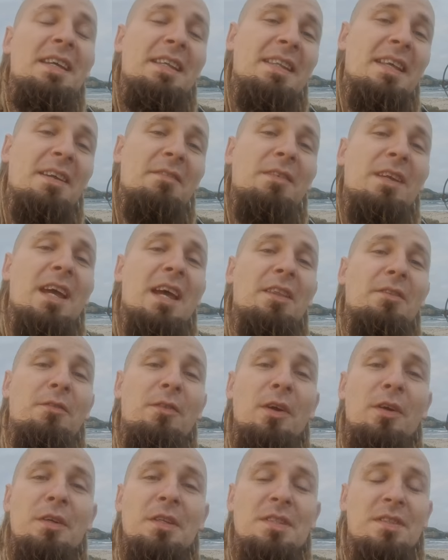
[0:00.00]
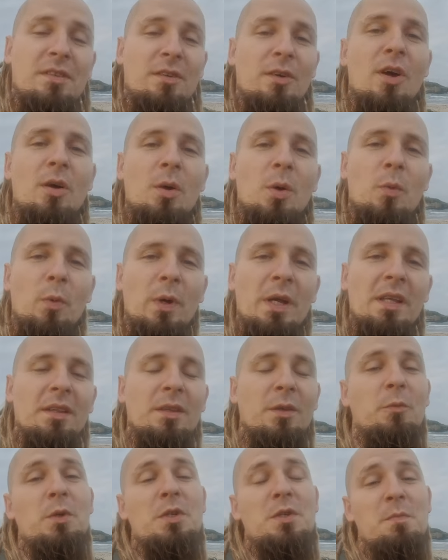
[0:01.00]
they've got very strong wind,
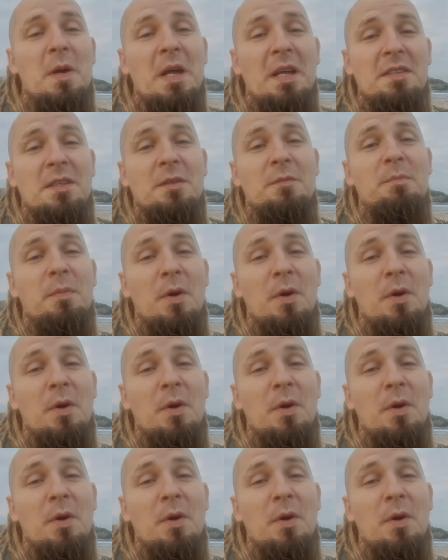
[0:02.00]
which makes it